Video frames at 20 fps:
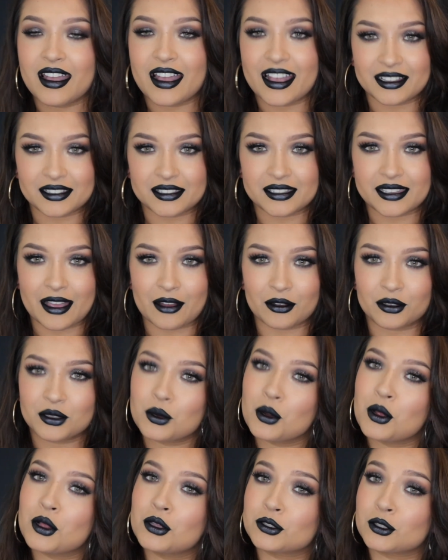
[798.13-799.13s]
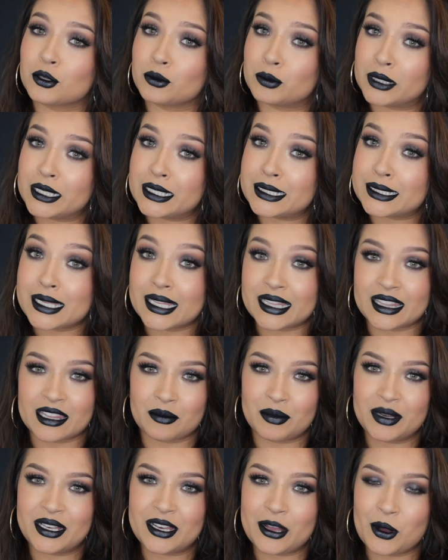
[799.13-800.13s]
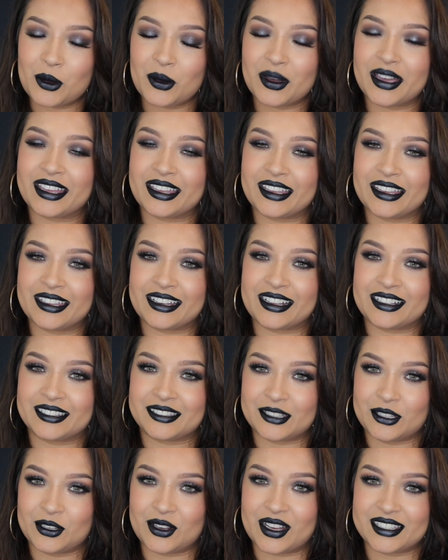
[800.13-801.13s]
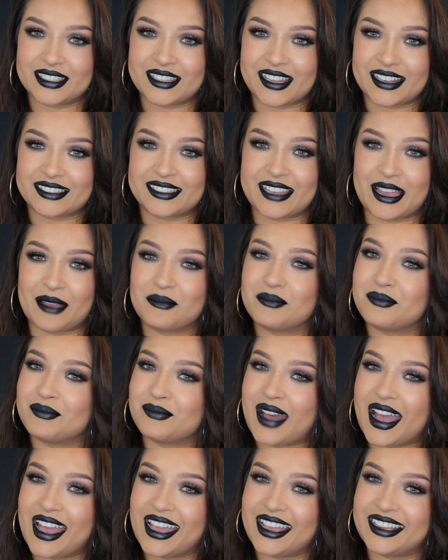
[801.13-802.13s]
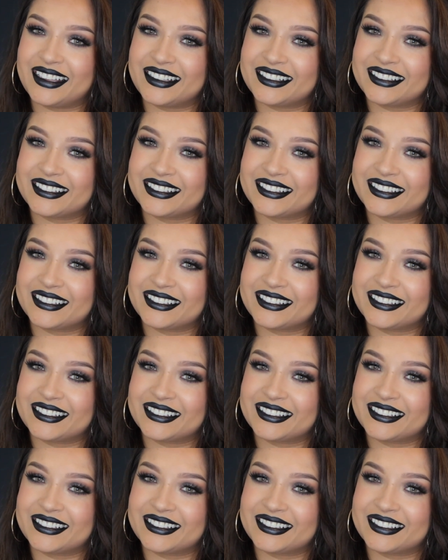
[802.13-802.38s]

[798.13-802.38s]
and sound. So please let me know and I'll see you guys next time. Bye!